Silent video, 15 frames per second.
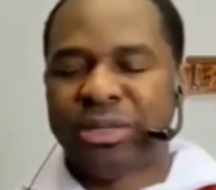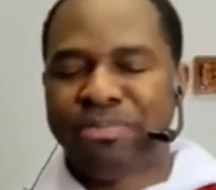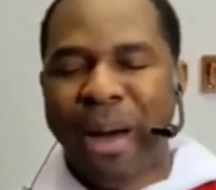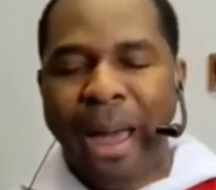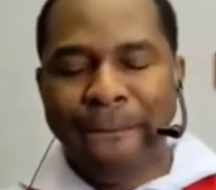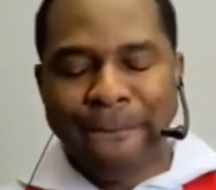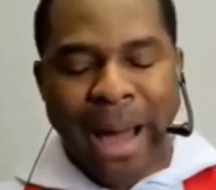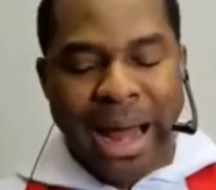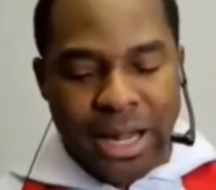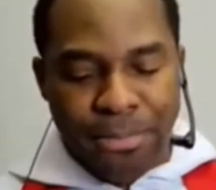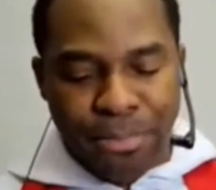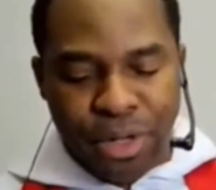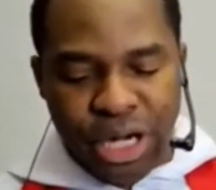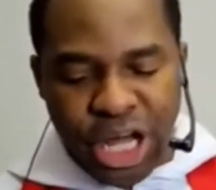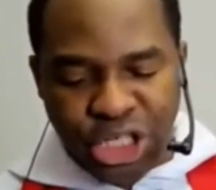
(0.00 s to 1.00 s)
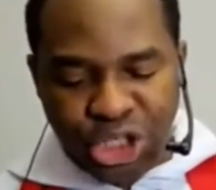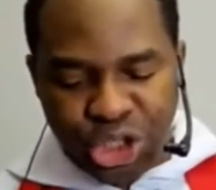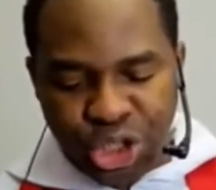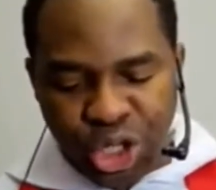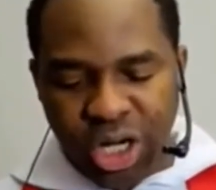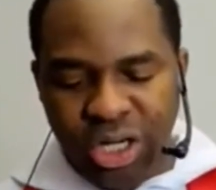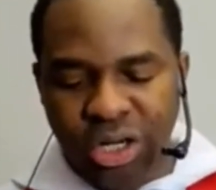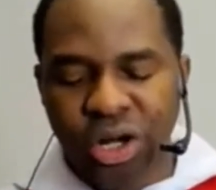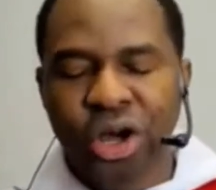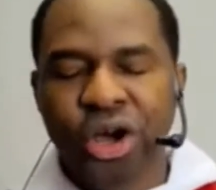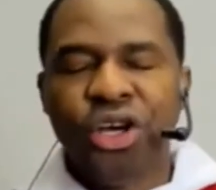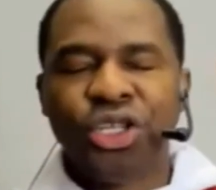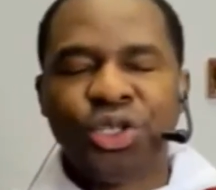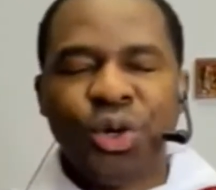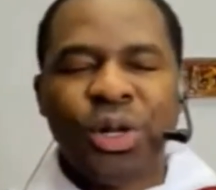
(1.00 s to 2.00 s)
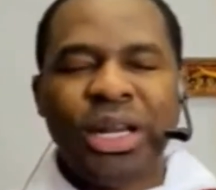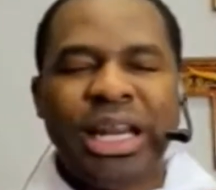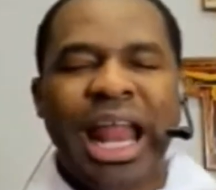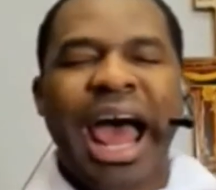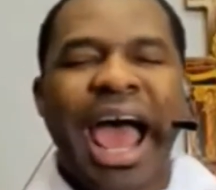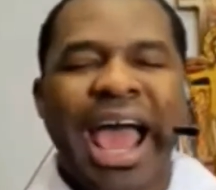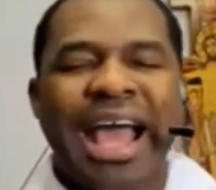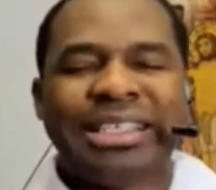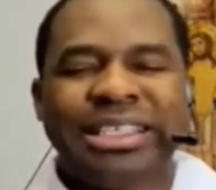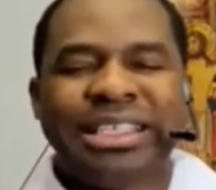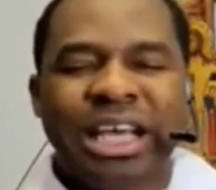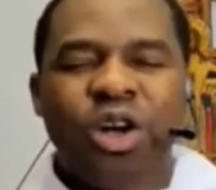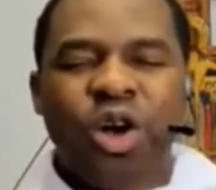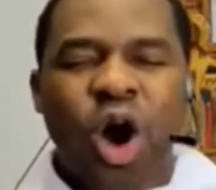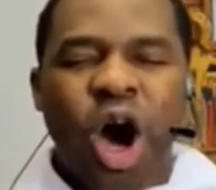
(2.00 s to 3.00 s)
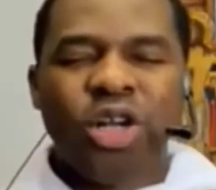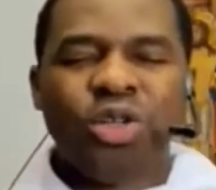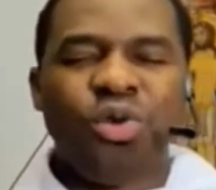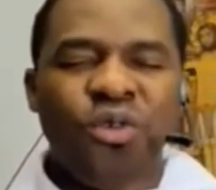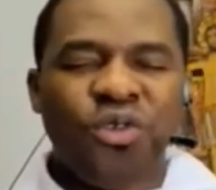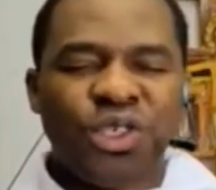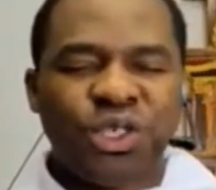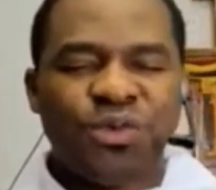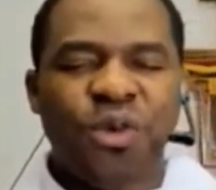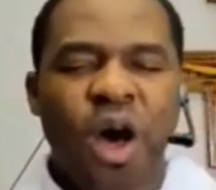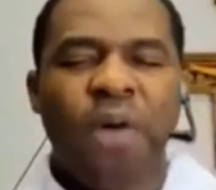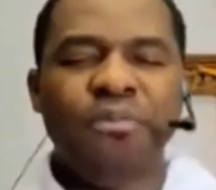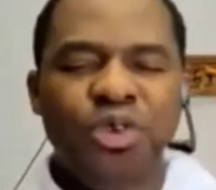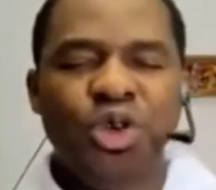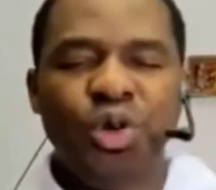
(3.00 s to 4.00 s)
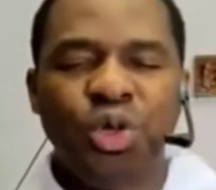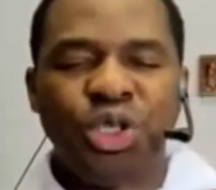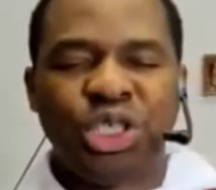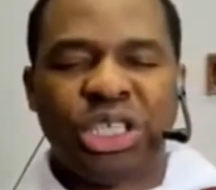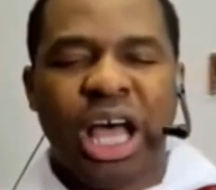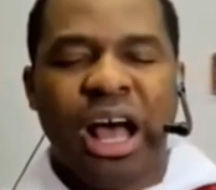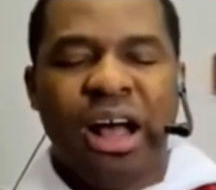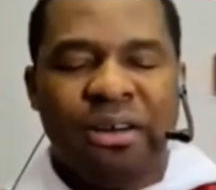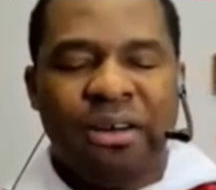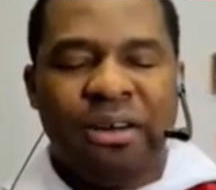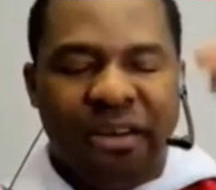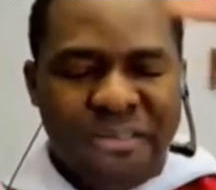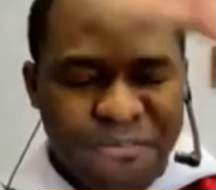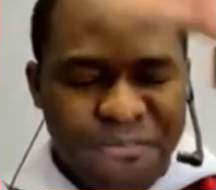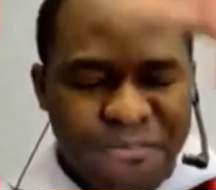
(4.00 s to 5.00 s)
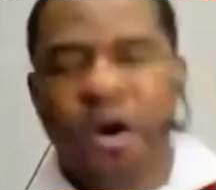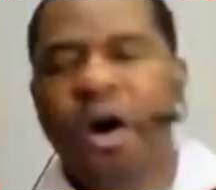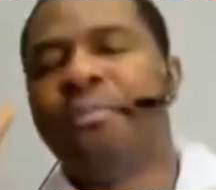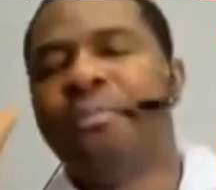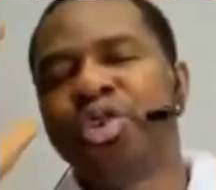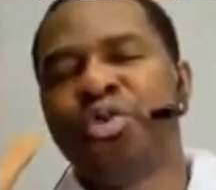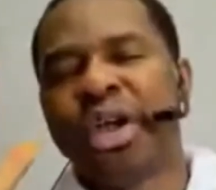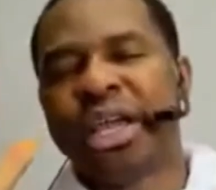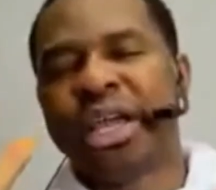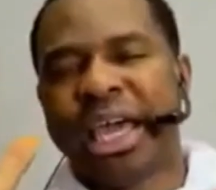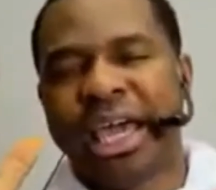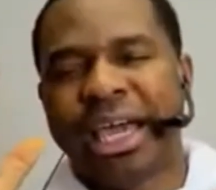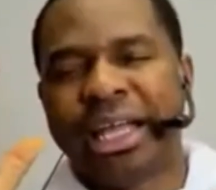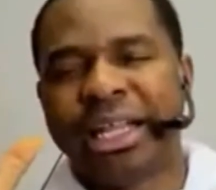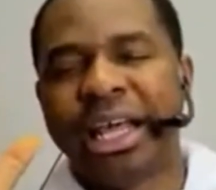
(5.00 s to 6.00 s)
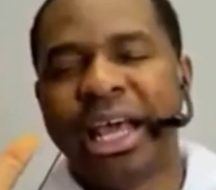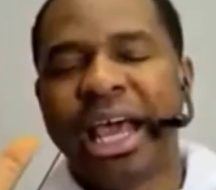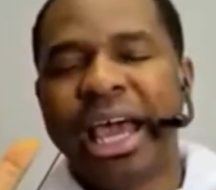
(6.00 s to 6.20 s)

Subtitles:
by manipulation, tonight the God who formed you shall reform you again